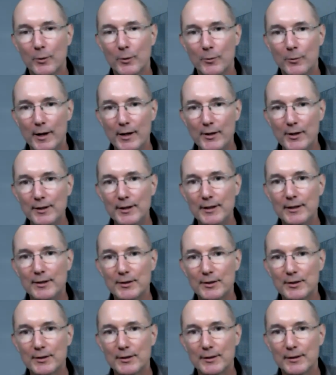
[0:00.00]

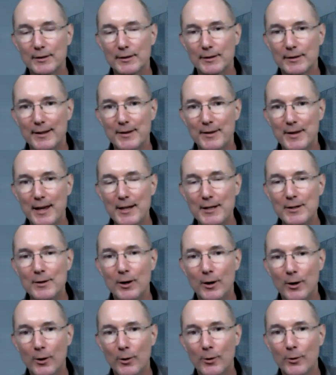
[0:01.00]
residents, they
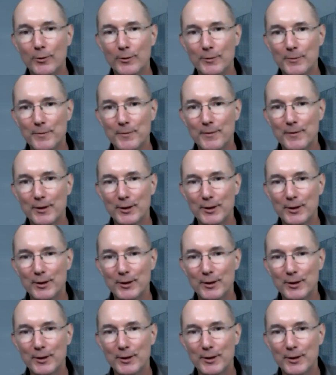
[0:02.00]
know,